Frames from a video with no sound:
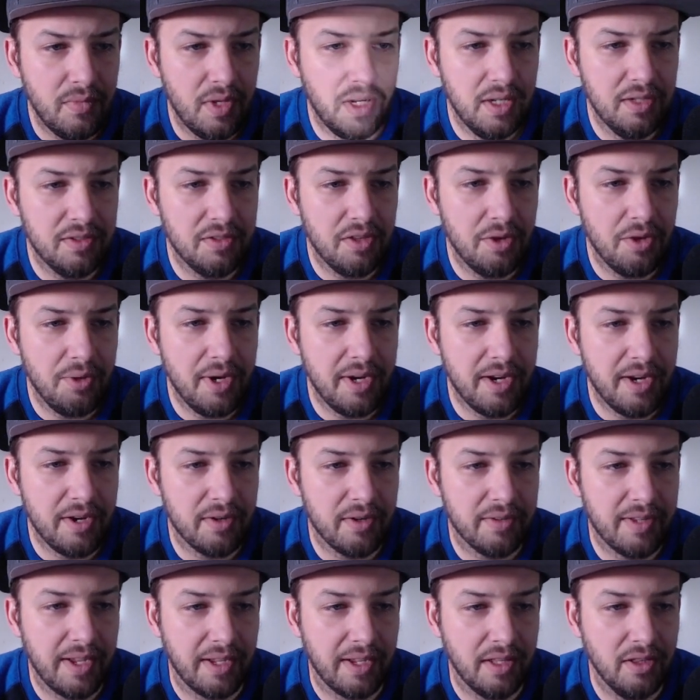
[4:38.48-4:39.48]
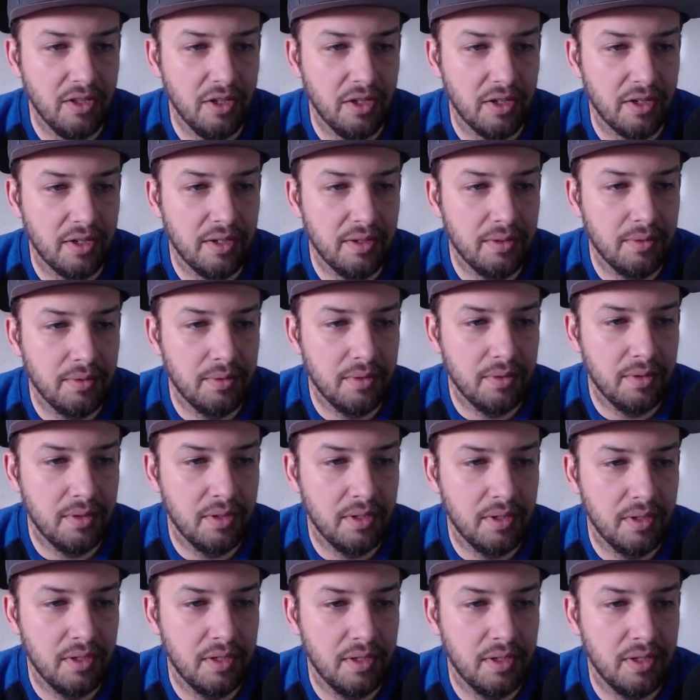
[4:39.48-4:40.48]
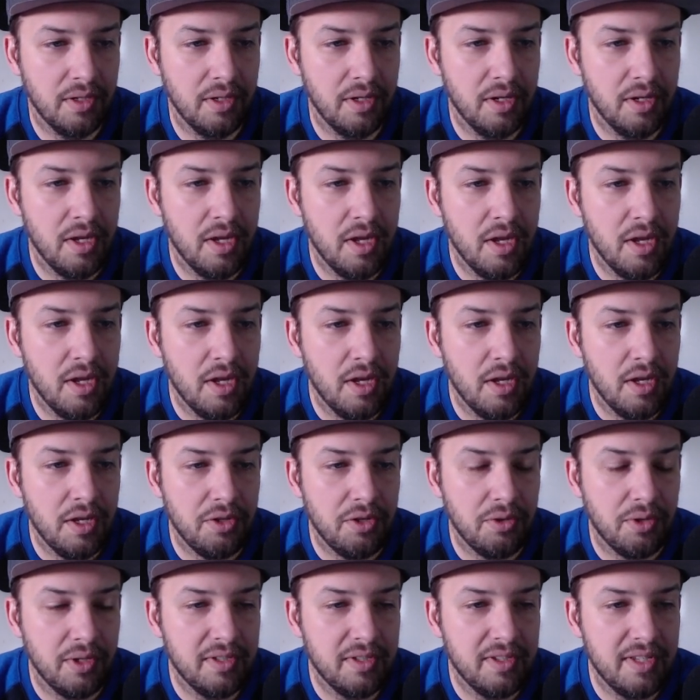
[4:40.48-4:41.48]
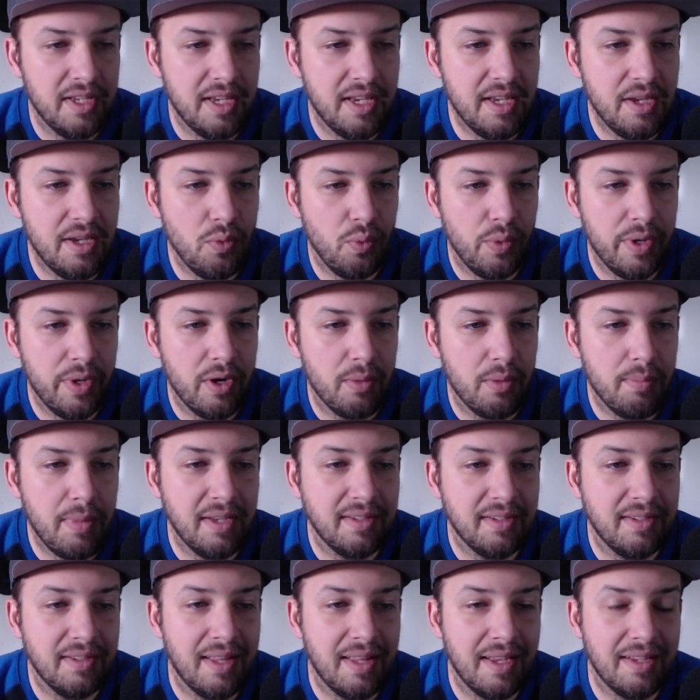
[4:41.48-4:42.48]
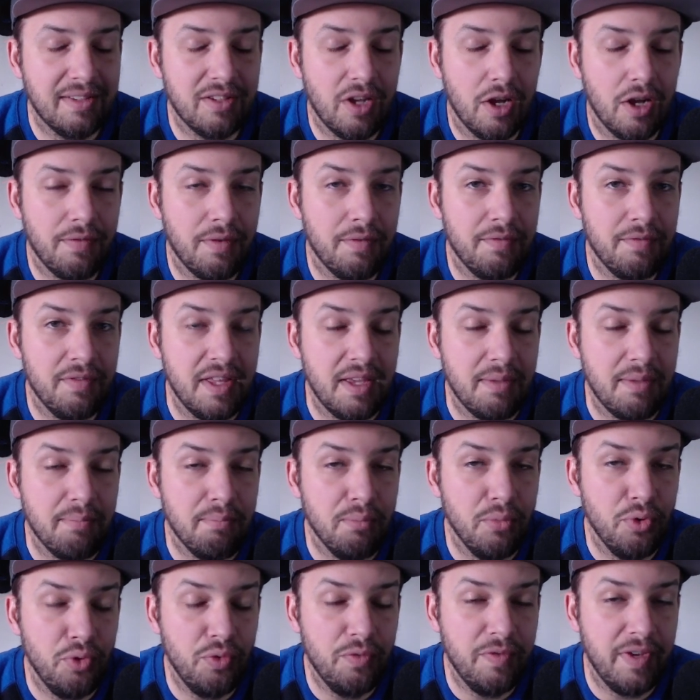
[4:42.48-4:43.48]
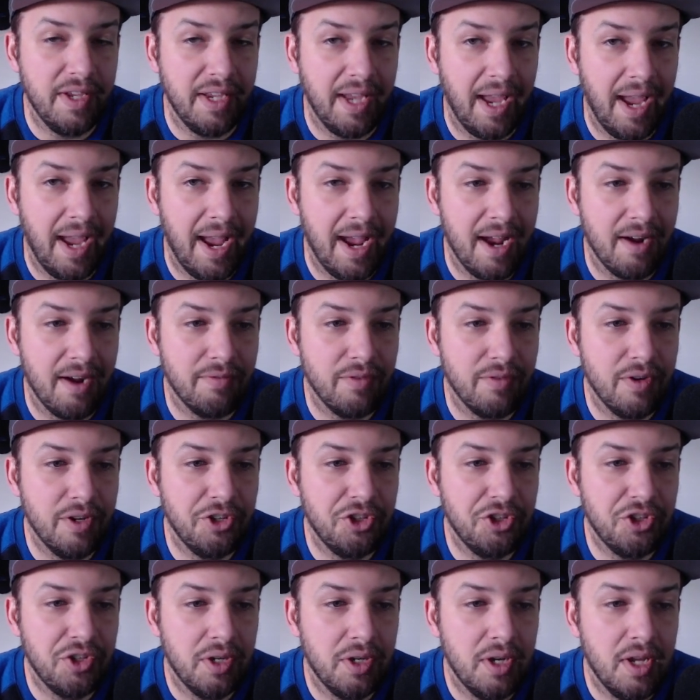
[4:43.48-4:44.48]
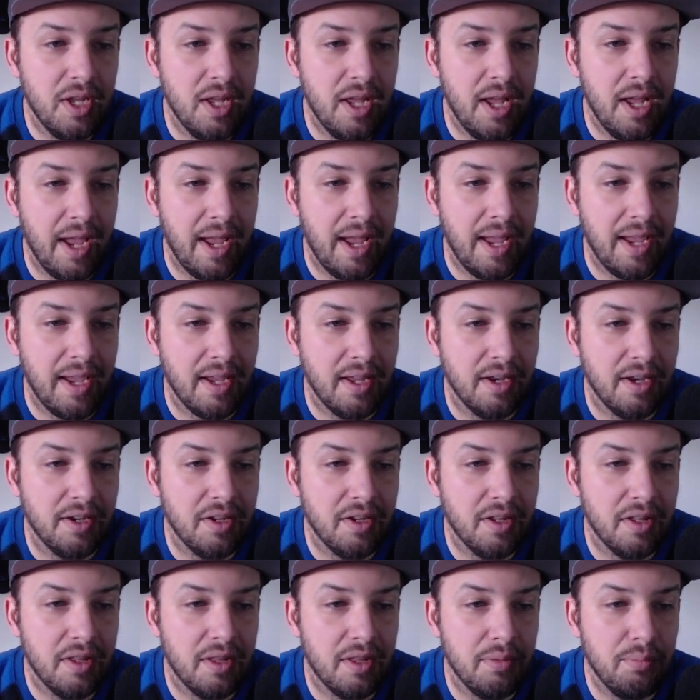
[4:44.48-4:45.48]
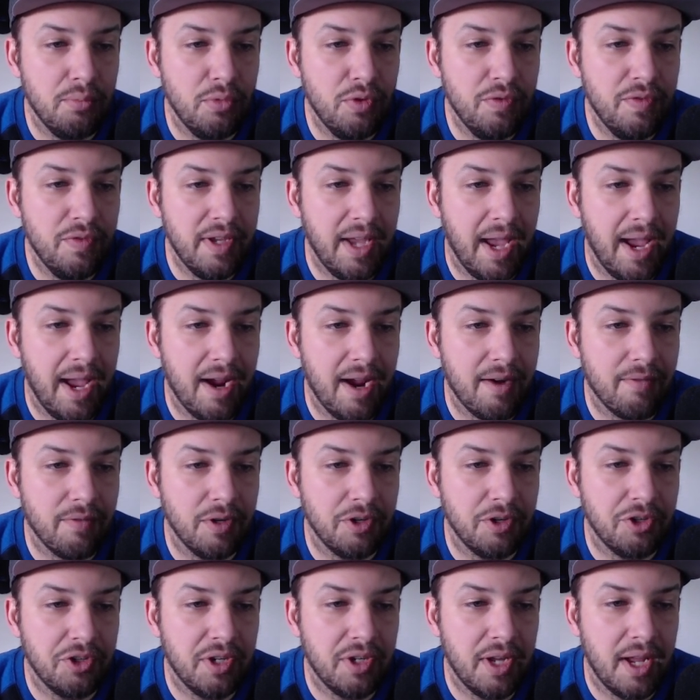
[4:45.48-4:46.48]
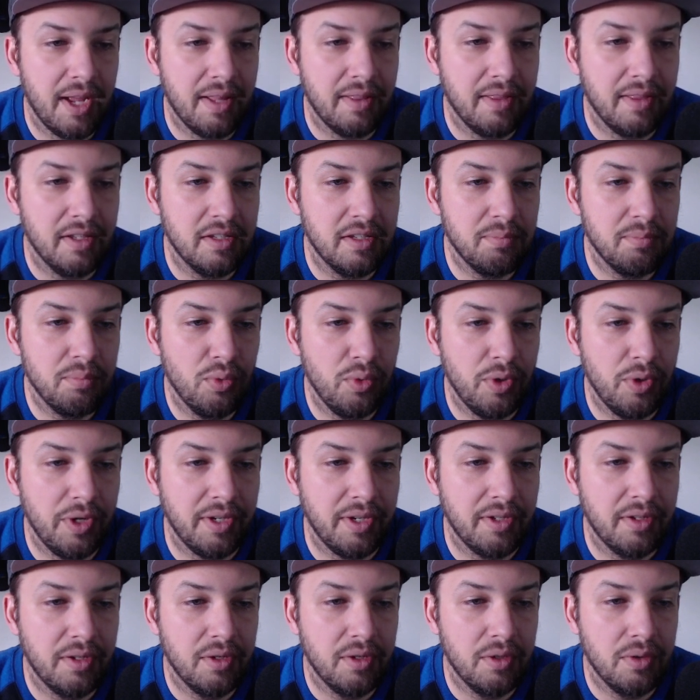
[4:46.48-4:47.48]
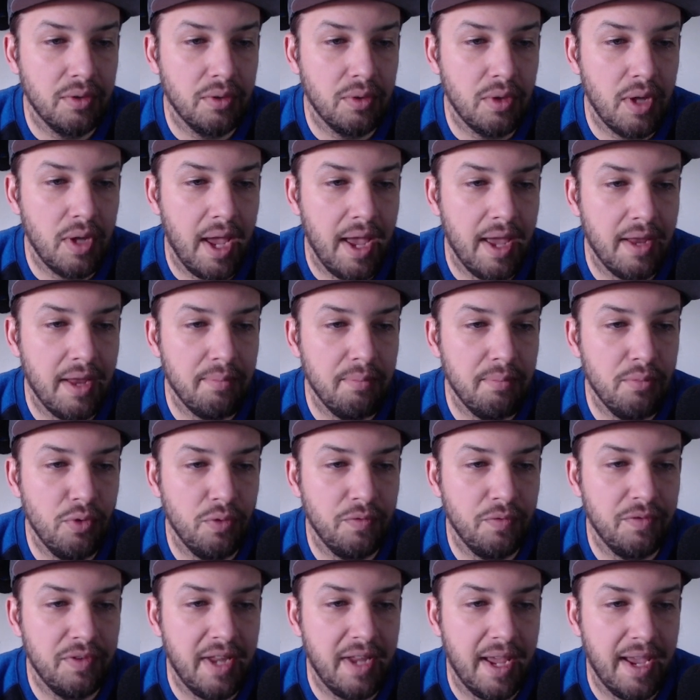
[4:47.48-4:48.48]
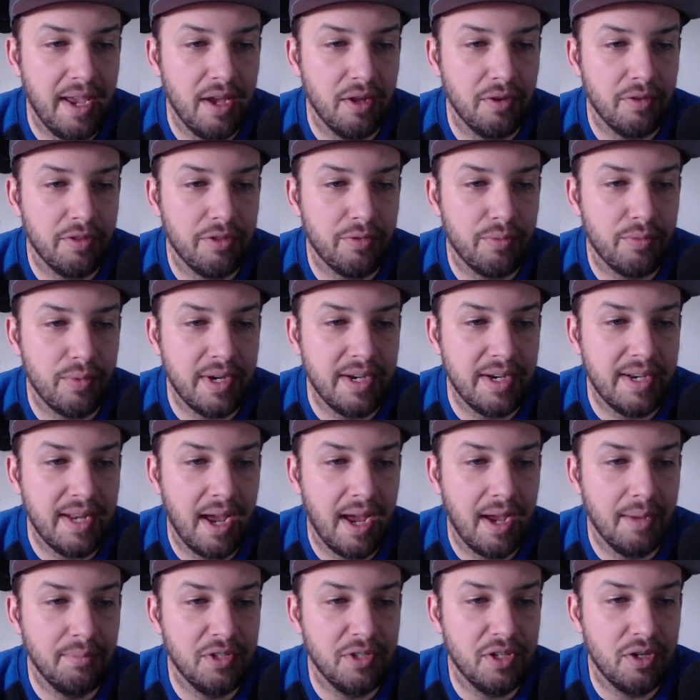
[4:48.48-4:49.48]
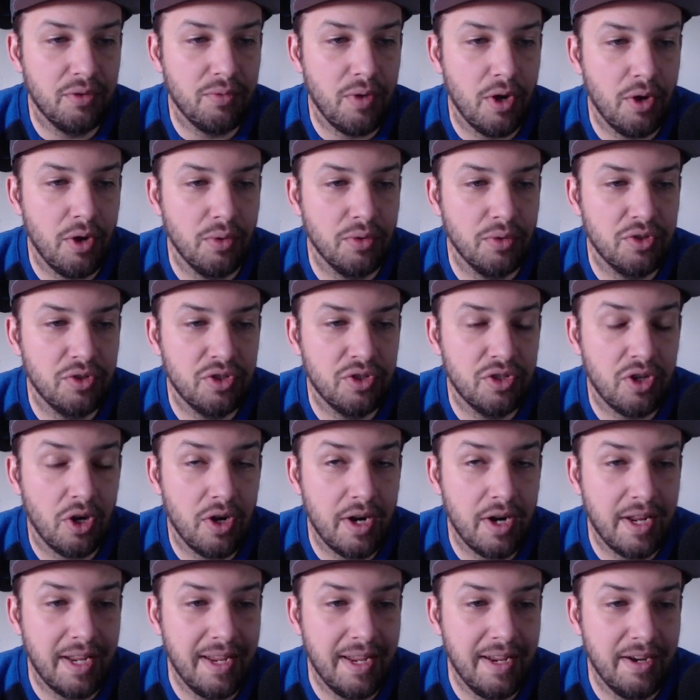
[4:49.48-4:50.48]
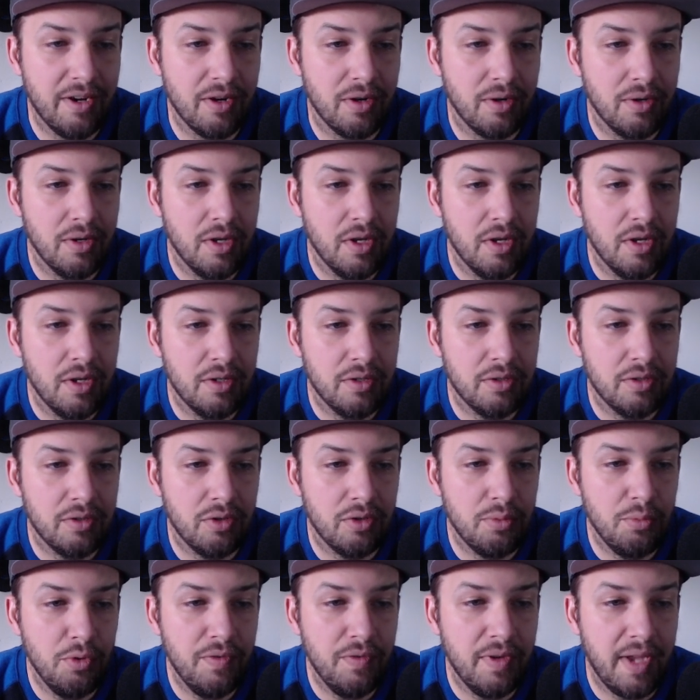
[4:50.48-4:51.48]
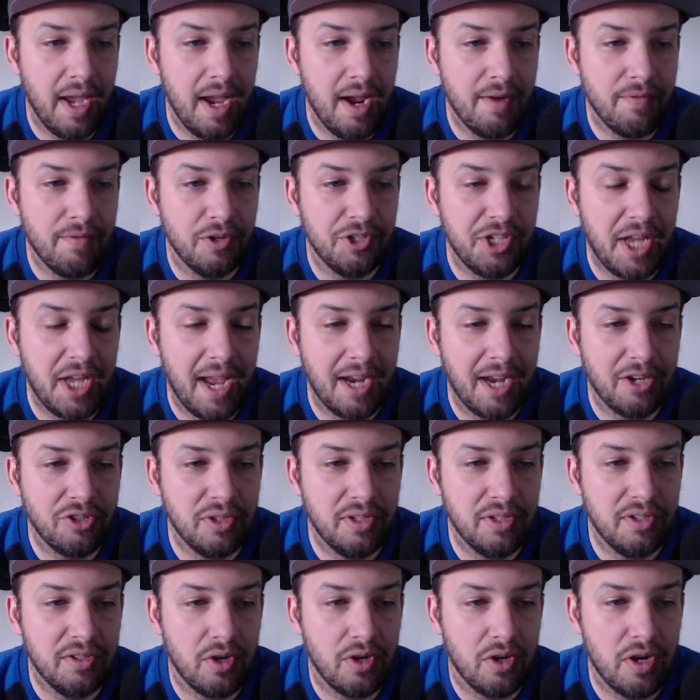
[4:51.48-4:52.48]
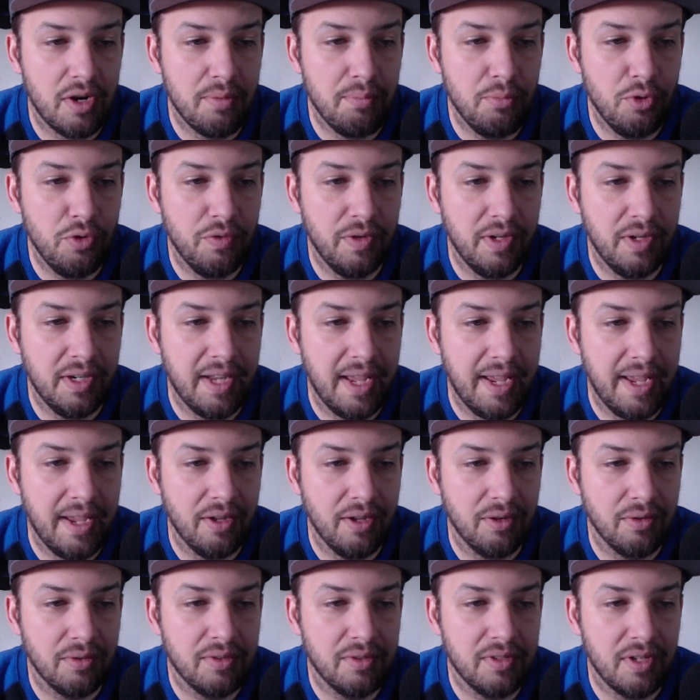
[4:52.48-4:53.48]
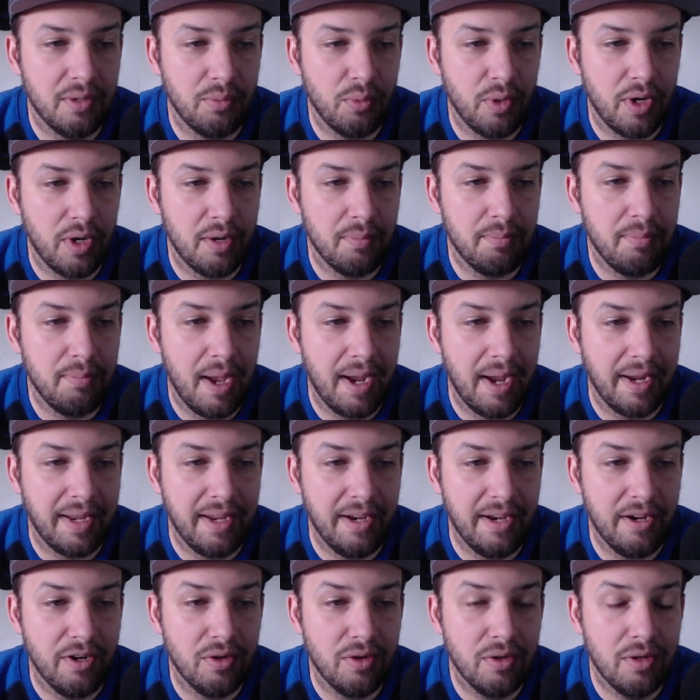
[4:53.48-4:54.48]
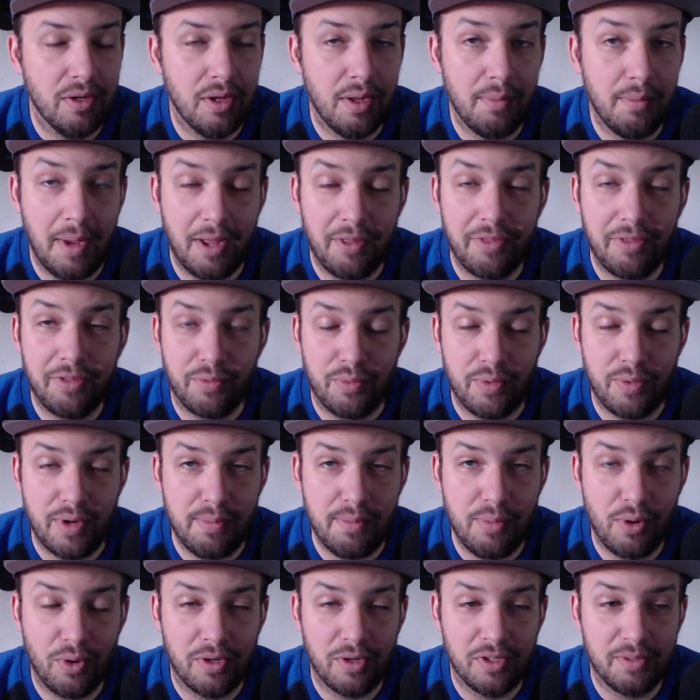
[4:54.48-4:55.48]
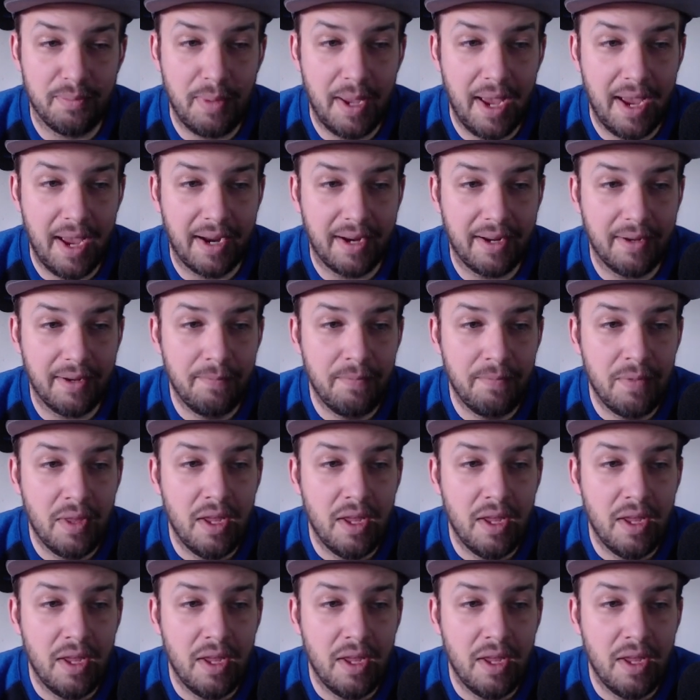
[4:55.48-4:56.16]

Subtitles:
let's go down here and take a look. You can see we are basing things off of the moving average, and the moving average at this point had moved down three times in a row starting here. So the moving average actually started moving down somewhere back here, about three bars back.